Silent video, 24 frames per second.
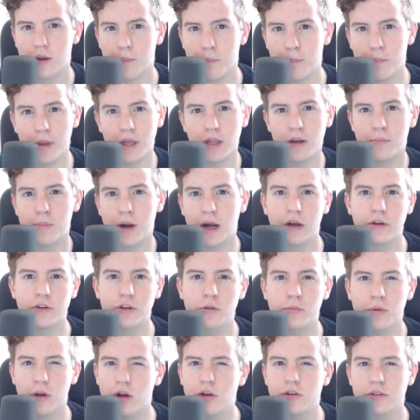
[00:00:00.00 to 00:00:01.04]
bit about
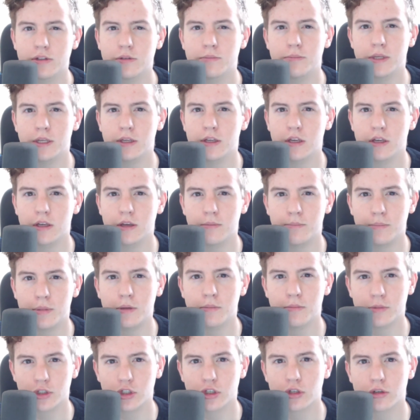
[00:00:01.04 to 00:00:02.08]
you, but also be
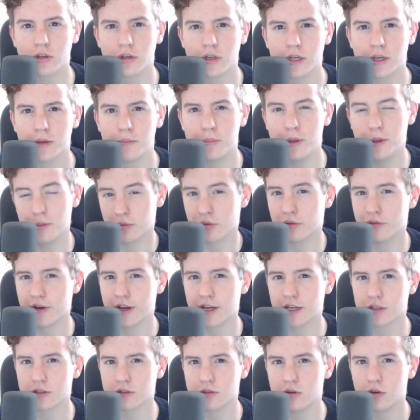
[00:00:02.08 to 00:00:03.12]
mature and be
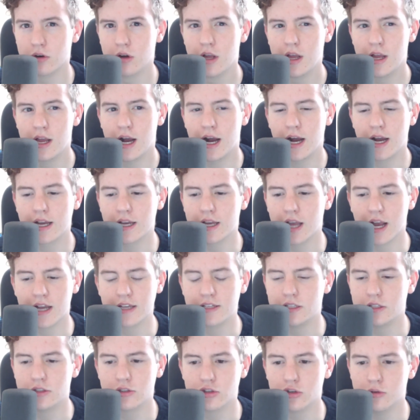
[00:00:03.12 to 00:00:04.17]
professional. I
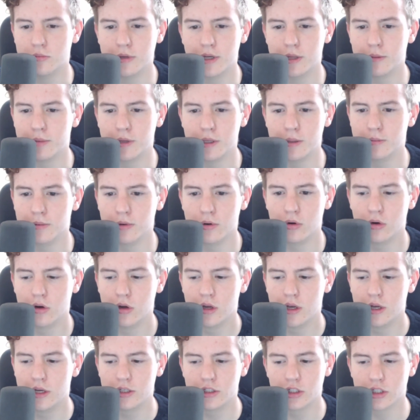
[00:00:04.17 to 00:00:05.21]
see so many people
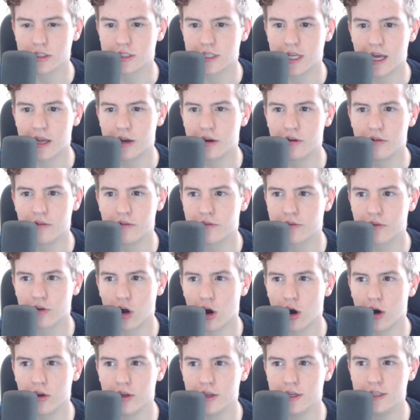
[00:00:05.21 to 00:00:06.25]
just out of
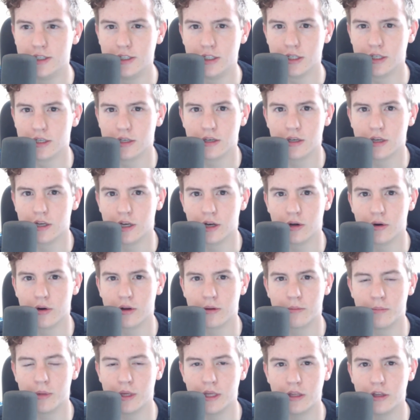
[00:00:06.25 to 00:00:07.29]
college and,
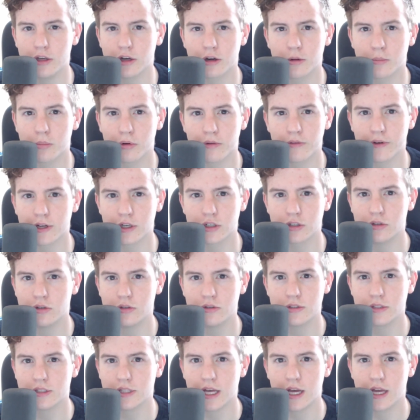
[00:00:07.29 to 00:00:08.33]
being young
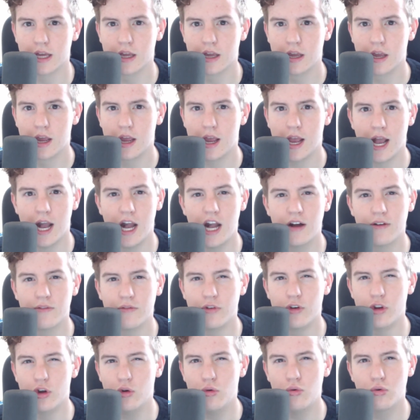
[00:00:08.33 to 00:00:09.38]
professionals that
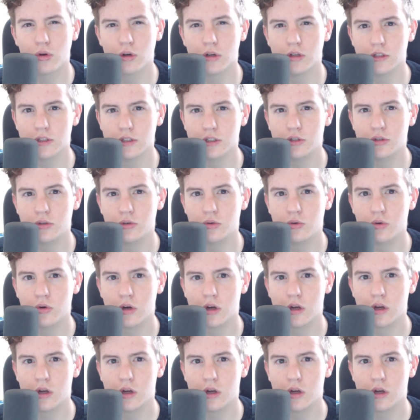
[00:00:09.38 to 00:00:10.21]
have no clue